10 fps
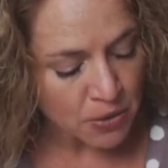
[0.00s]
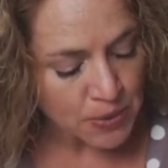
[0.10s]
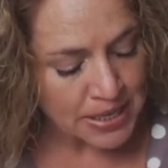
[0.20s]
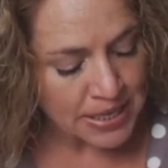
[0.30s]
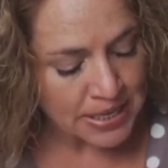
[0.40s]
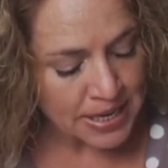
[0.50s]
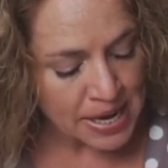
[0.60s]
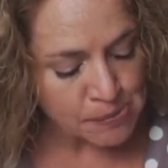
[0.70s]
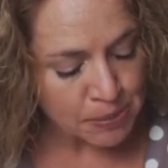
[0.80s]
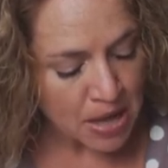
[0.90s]
We needed
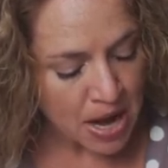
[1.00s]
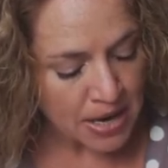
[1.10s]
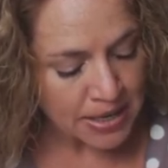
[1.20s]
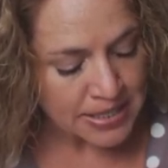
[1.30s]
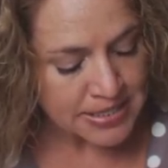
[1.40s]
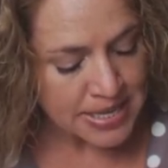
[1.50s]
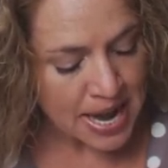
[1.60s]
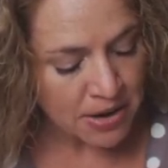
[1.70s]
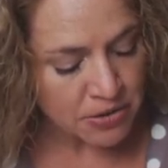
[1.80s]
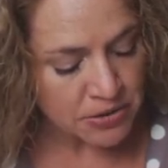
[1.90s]
a block and
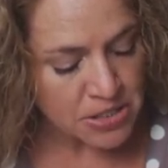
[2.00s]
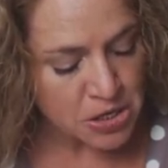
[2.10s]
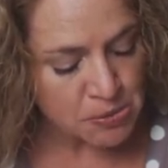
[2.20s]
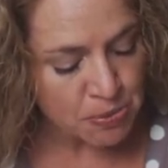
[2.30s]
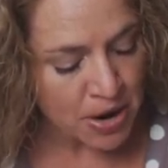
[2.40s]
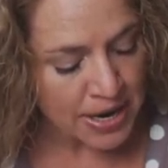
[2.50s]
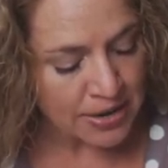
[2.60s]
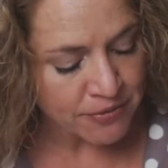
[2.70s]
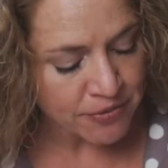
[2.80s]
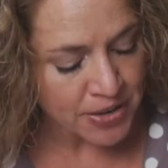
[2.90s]
tackle to pry
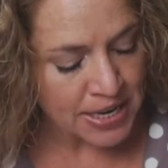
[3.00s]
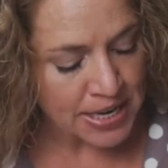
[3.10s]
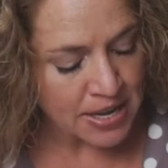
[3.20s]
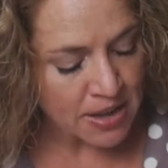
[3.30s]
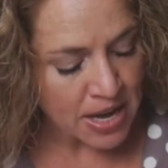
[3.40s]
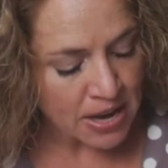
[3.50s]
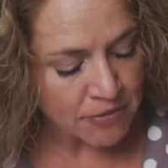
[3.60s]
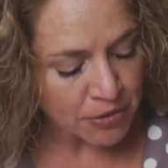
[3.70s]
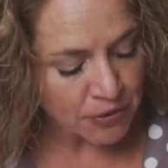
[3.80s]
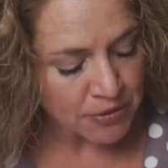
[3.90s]
it free
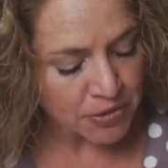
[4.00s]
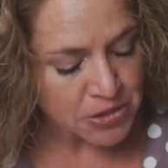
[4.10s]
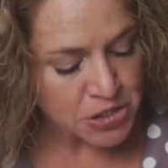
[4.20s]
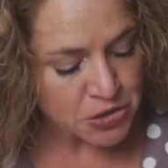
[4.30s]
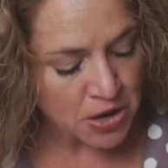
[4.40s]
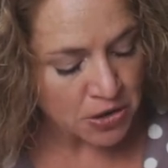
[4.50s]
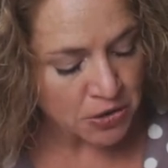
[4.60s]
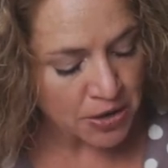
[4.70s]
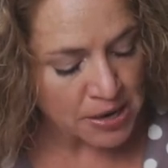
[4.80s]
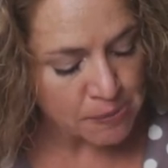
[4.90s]
of the river's strong
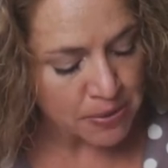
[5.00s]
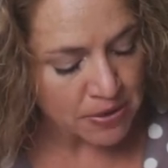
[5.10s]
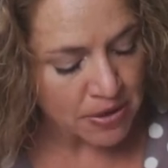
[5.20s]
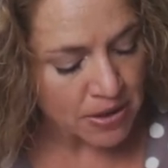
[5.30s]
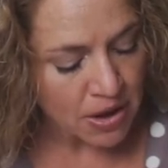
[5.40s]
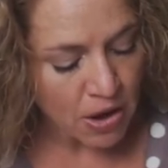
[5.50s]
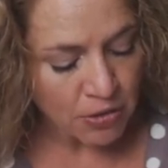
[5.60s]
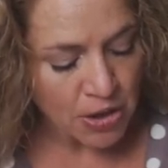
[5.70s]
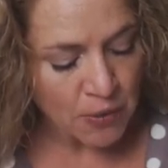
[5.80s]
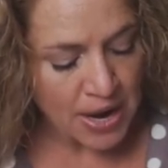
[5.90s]
grip
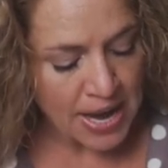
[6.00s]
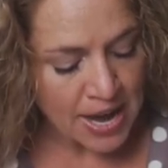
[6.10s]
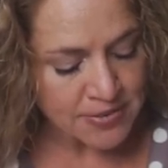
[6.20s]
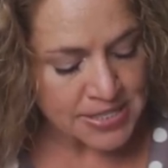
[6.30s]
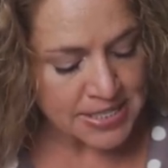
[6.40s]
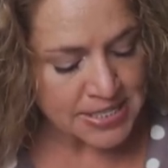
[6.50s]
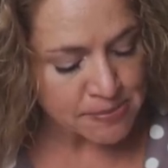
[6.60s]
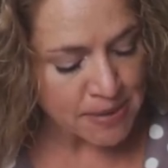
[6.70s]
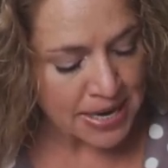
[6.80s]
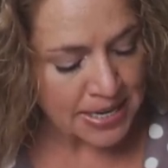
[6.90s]
although I have
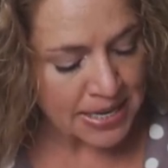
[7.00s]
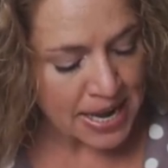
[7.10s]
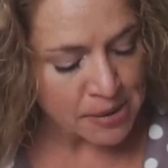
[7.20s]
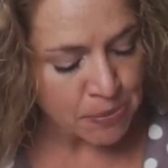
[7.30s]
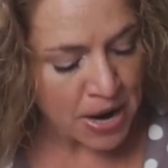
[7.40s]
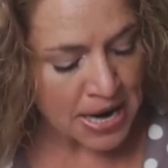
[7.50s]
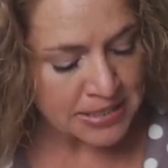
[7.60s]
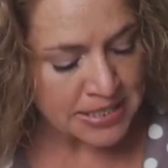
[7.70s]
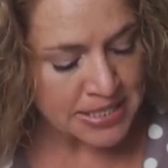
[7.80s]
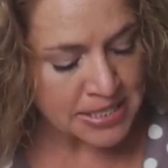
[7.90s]
since made it a
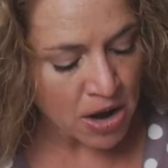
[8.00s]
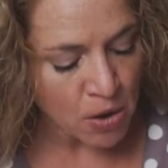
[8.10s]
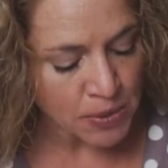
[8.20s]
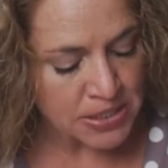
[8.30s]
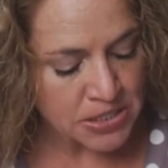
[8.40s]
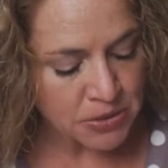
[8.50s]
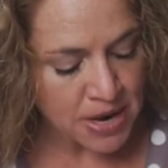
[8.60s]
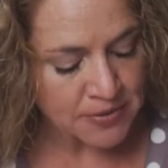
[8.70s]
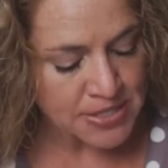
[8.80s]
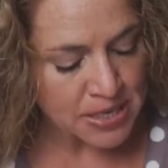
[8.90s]
practice always to
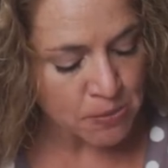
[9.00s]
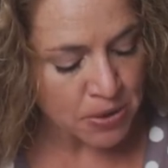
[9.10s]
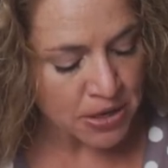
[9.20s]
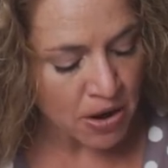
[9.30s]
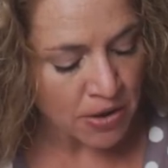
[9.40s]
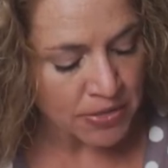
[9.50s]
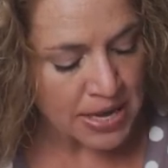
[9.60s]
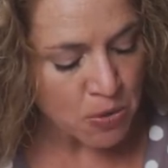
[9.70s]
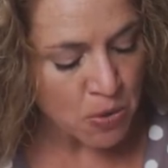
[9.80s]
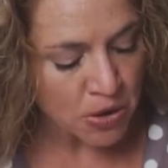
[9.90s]
have someone on
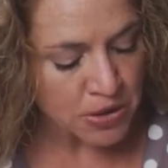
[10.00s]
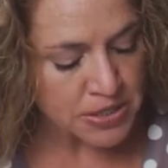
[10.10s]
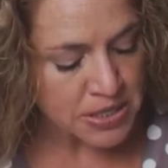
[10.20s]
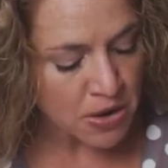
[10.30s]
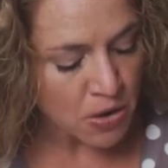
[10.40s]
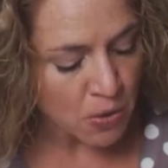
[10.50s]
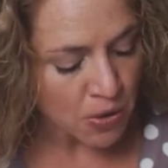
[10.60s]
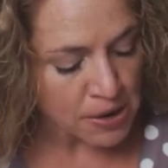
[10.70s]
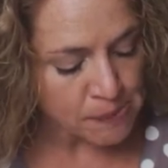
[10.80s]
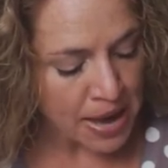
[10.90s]
the oars
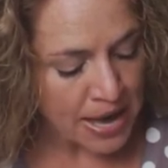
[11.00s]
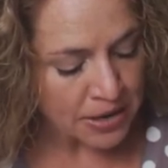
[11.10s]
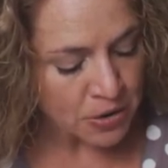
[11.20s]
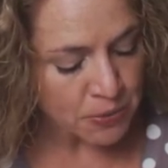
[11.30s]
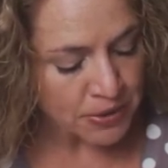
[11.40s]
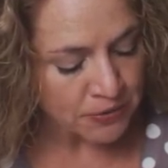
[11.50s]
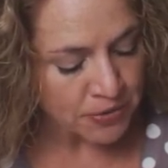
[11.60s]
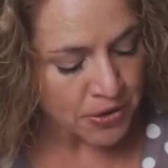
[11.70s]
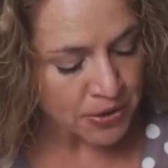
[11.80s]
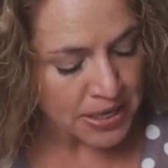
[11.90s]
or a paddle when
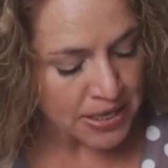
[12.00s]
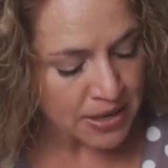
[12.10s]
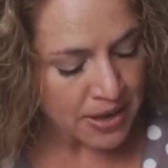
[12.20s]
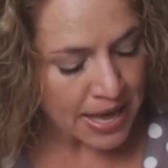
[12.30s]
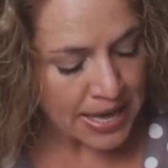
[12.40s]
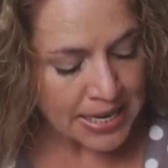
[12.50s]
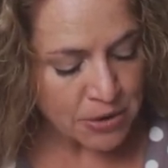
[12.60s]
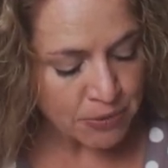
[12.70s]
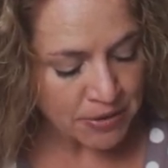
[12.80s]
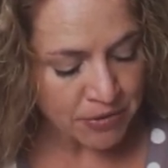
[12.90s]
floating
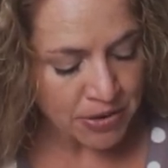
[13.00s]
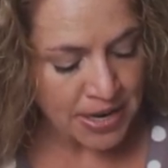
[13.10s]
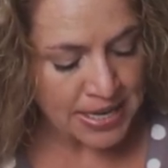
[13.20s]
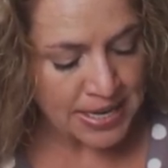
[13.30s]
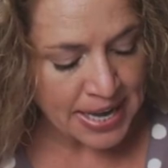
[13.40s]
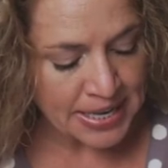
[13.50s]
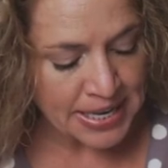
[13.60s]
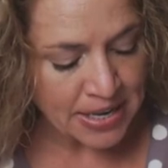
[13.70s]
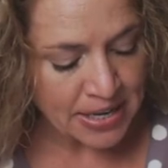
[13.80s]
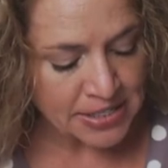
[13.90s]
any river in
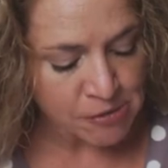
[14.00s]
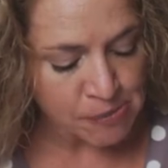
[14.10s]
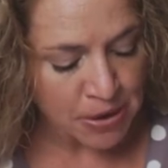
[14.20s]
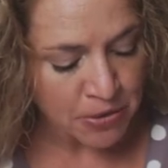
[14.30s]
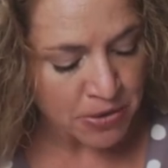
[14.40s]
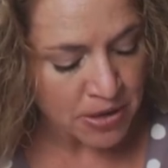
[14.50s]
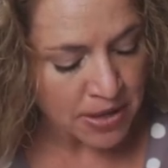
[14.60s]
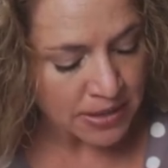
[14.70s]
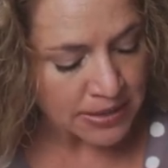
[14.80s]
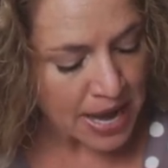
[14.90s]
any kind of boat,
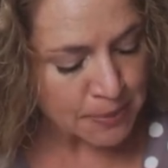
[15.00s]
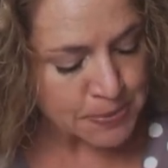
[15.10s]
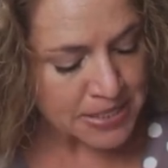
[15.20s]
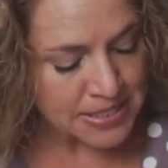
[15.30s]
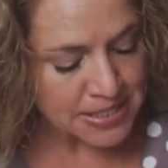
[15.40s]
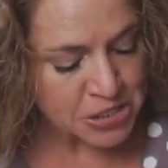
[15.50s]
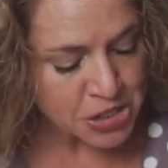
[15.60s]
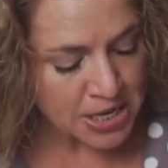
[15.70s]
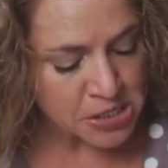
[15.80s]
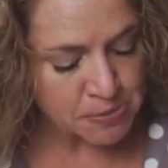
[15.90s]
lapses in
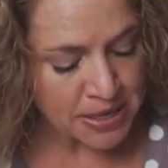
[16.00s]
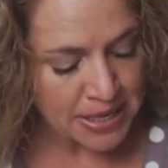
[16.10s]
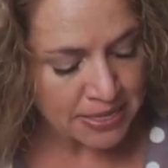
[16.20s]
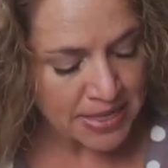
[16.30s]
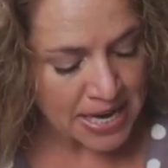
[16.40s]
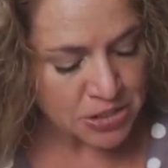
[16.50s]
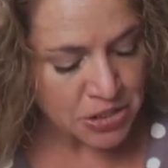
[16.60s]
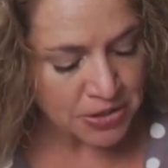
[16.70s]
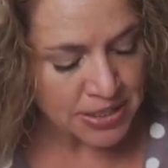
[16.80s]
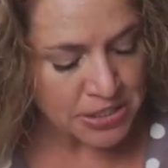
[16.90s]
judgment that
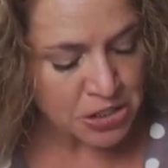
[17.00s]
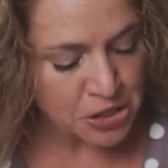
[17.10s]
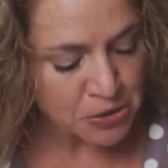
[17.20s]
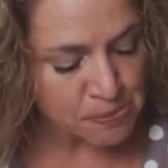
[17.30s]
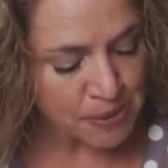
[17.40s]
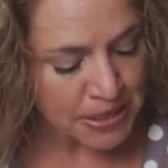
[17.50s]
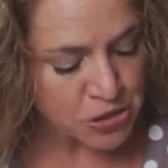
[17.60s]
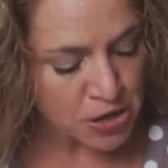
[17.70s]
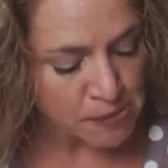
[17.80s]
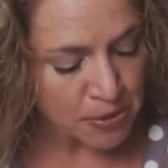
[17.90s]
turn into big
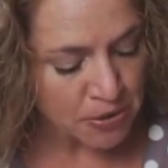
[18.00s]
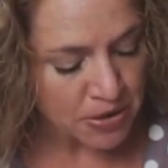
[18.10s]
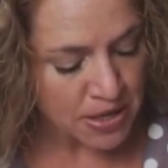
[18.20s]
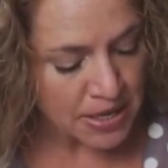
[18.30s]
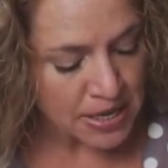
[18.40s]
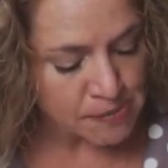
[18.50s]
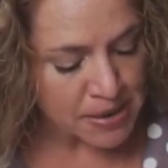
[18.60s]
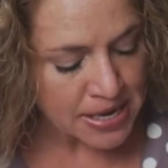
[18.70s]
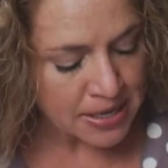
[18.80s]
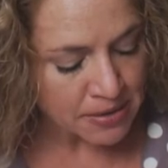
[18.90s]
trouble can
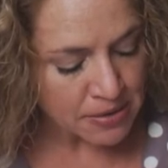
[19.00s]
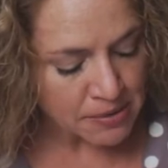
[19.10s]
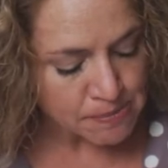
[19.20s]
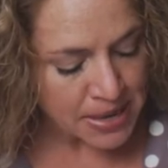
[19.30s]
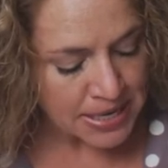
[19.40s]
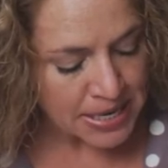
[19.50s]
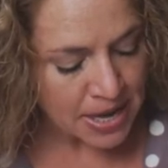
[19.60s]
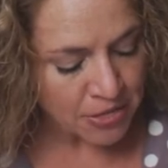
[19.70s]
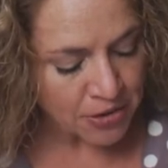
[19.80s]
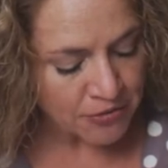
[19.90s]
make many
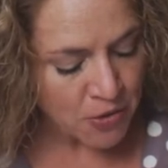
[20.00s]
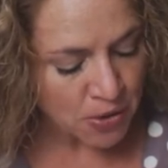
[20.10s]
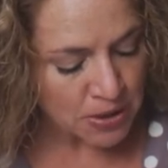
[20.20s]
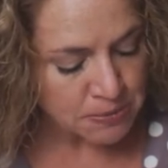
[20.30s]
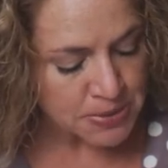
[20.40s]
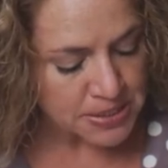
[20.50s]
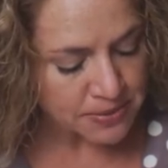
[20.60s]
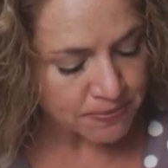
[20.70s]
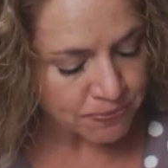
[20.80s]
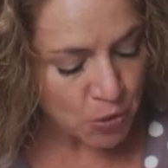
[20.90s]
other forms
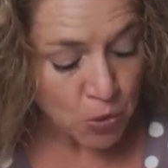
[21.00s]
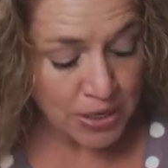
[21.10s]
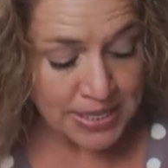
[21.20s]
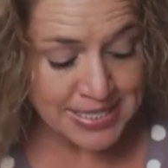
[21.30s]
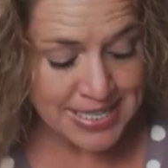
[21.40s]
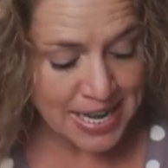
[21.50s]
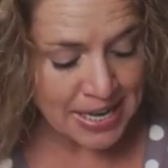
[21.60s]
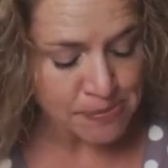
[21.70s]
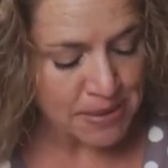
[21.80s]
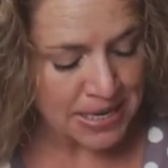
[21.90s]
or can
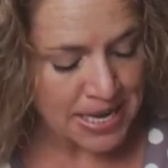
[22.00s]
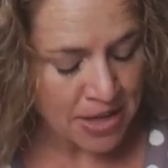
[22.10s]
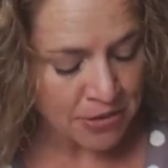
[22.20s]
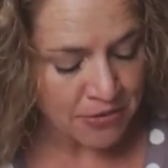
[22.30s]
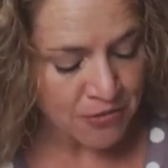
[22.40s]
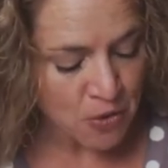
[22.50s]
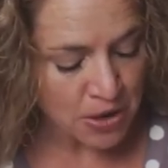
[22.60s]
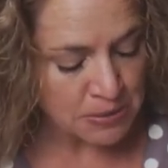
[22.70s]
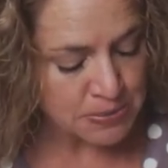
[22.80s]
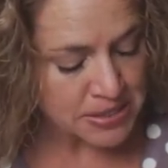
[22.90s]
take many other
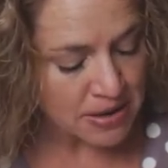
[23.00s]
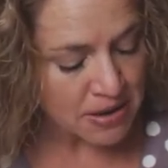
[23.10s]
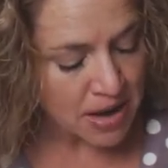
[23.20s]
forms.